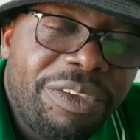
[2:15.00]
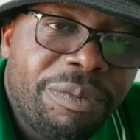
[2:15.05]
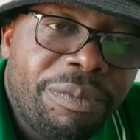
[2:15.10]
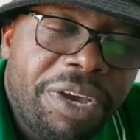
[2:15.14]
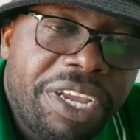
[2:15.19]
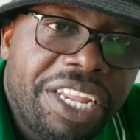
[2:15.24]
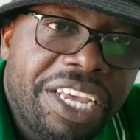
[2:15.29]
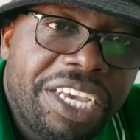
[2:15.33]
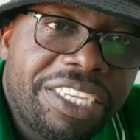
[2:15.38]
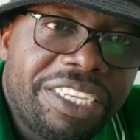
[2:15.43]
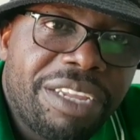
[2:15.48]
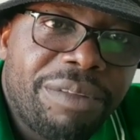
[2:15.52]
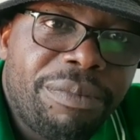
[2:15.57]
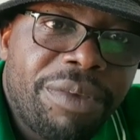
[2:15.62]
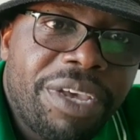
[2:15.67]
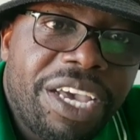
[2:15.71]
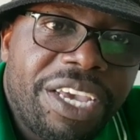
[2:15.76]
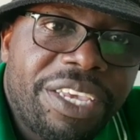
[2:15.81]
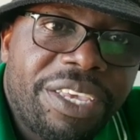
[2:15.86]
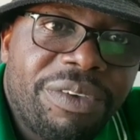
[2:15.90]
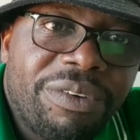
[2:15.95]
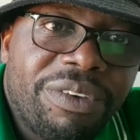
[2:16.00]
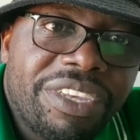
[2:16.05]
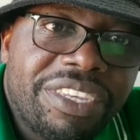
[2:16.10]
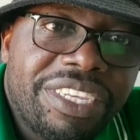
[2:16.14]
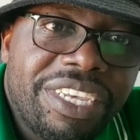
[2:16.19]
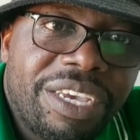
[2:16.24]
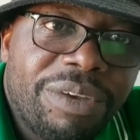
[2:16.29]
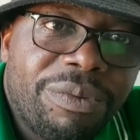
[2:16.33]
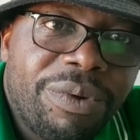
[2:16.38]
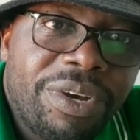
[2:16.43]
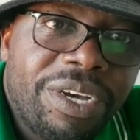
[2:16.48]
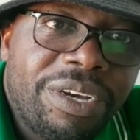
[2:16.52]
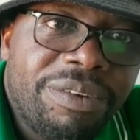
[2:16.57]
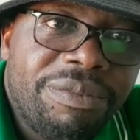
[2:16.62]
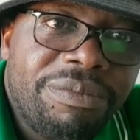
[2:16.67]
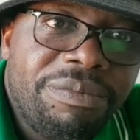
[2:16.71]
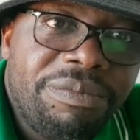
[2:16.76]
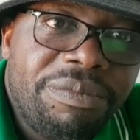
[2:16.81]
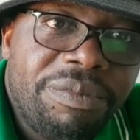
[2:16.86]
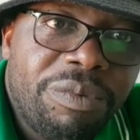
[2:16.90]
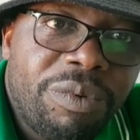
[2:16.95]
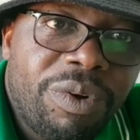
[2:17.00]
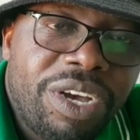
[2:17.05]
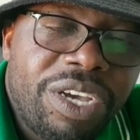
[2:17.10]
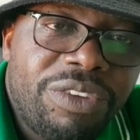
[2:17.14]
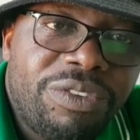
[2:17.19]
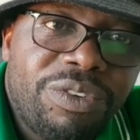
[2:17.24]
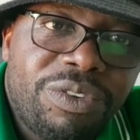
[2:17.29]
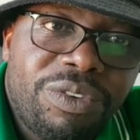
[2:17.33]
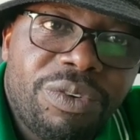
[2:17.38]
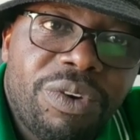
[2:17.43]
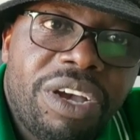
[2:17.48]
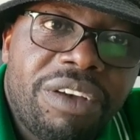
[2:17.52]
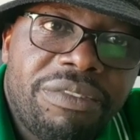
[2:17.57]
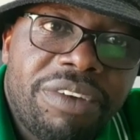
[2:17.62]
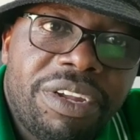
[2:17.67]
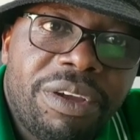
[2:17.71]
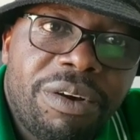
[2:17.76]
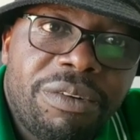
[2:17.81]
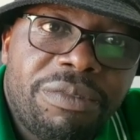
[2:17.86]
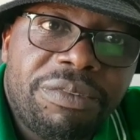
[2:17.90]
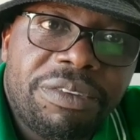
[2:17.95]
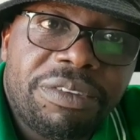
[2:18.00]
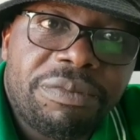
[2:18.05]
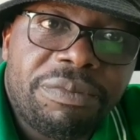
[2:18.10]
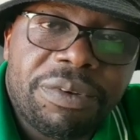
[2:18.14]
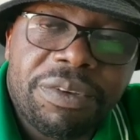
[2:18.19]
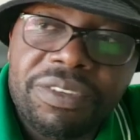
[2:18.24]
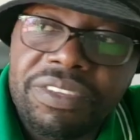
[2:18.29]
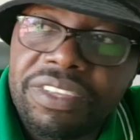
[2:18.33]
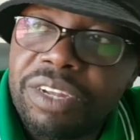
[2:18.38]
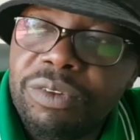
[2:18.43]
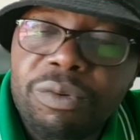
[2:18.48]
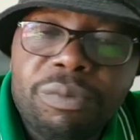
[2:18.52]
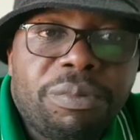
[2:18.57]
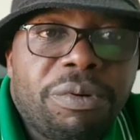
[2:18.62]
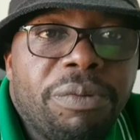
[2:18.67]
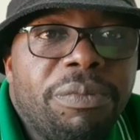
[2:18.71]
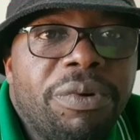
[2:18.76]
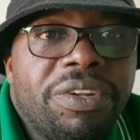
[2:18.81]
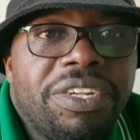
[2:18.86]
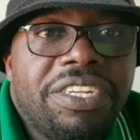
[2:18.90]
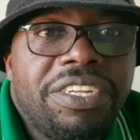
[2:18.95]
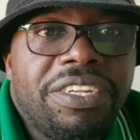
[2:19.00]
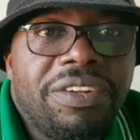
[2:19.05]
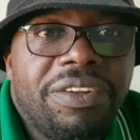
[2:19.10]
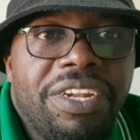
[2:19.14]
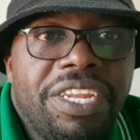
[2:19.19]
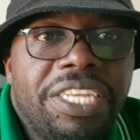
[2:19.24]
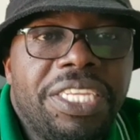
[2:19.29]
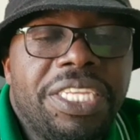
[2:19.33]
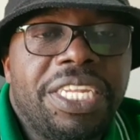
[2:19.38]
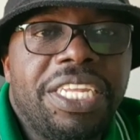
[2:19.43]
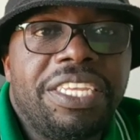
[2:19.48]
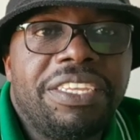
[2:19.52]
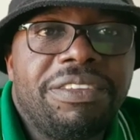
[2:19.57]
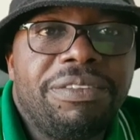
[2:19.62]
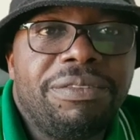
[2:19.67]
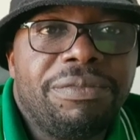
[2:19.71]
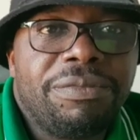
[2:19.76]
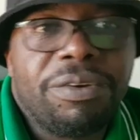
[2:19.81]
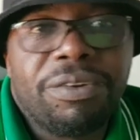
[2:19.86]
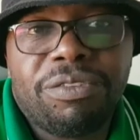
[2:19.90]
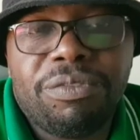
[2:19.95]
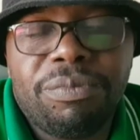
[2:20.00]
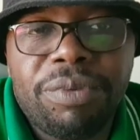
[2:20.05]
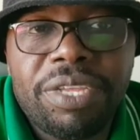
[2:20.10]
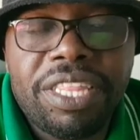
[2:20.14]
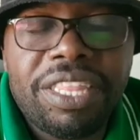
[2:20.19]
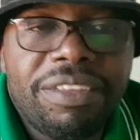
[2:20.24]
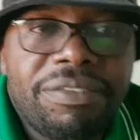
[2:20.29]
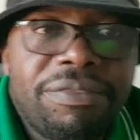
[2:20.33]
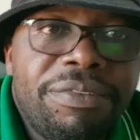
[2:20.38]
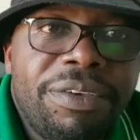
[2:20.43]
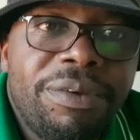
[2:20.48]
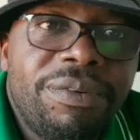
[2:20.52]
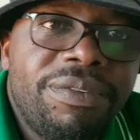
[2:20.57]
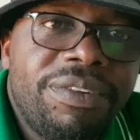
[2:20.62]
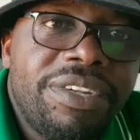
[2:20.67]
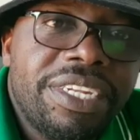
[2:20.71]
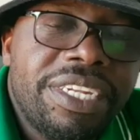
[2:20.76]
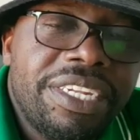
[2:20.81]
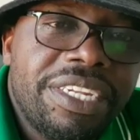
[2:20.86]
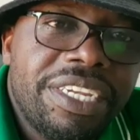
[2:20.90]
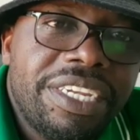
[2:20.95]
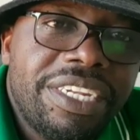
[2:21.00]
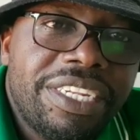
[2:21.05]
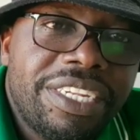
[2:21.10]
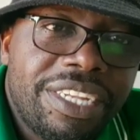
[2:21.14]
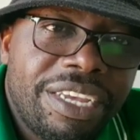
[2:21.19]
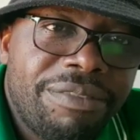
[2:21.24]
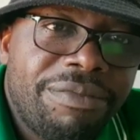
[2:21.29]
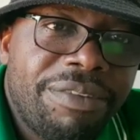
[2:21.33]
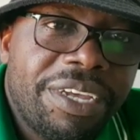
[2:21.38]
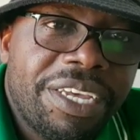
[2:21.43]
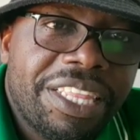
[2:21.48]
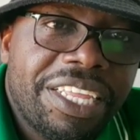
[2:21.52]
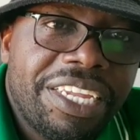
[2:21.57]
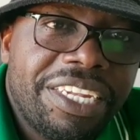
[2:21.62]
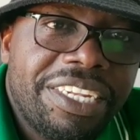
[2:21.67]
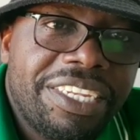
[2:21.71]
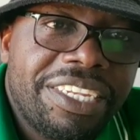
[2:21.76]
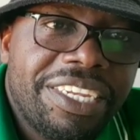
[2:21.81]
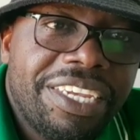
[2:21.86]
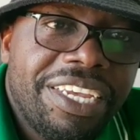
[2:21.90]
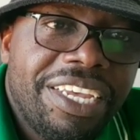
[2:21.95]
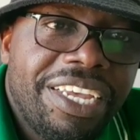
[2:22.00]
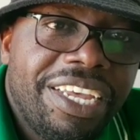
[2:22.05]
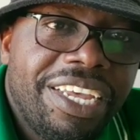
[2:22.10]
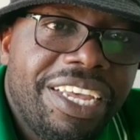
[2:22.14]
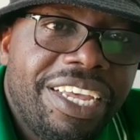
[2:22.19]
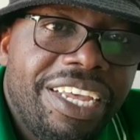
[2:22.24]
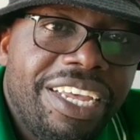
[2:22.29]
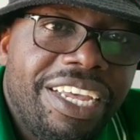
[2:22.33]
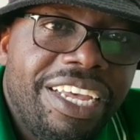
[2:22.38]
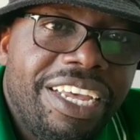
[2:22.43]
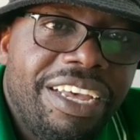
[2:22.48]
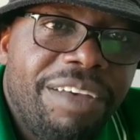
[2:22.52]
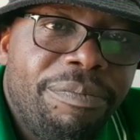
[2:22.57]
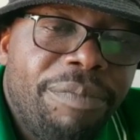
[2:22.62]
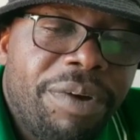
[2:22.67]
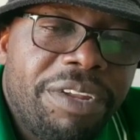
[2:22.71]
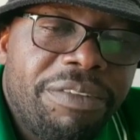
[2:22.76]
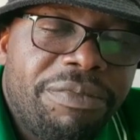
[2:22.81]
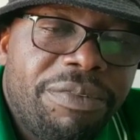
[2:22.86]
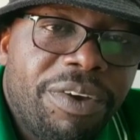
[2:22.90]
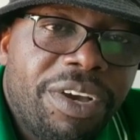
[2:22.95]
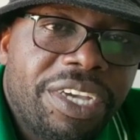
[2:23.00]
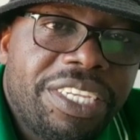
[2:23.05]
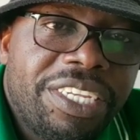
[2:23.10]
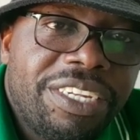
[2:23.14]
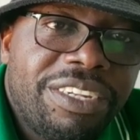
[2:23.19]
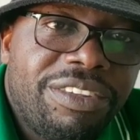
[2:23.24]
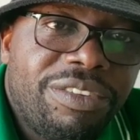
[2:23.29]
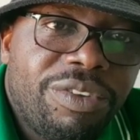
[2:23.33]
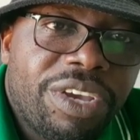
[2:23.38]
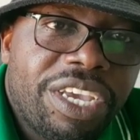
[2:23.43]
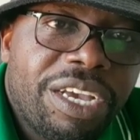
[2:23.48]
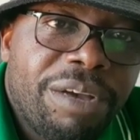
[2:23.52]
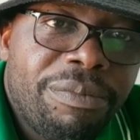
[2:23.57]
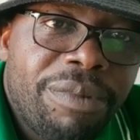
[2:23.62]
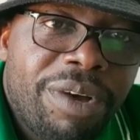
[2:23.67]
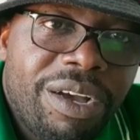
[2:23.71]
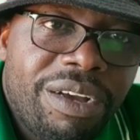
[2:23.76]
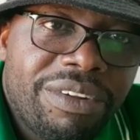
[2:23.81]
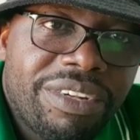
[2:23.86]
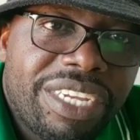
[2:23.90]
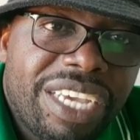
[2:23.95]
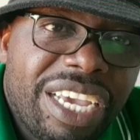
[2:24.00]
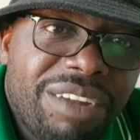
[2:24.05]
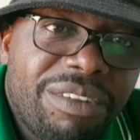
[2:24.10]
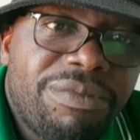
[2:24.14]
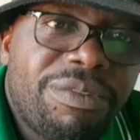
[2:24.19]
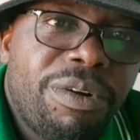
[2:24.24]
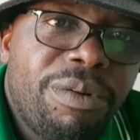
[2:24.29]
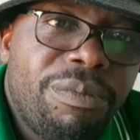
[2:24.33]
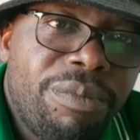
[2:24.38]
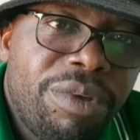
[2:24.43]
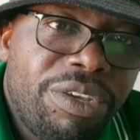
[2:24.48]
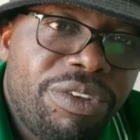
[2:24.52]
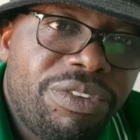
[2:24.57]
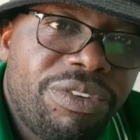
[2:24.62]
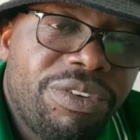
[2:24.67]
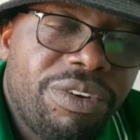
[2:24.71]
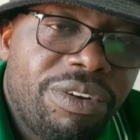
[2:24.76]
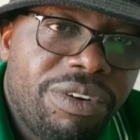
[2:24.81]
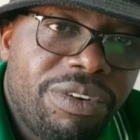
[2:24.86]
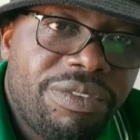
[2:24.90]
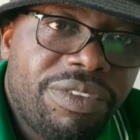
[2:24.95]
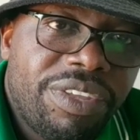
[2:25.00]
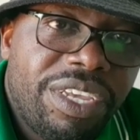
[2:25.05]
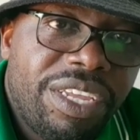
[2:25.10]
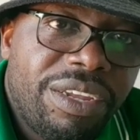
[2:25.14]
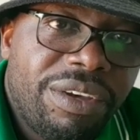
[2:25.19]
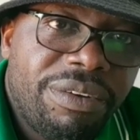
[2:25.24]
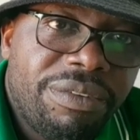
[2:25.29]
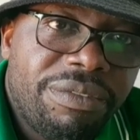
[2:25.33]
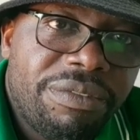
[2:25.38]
you might actually be arguing, saying, well, why should you have an office? Because that will promote, laziness. You've got to be in the field and stuff like that. But if you're actually talking about kind of commercial,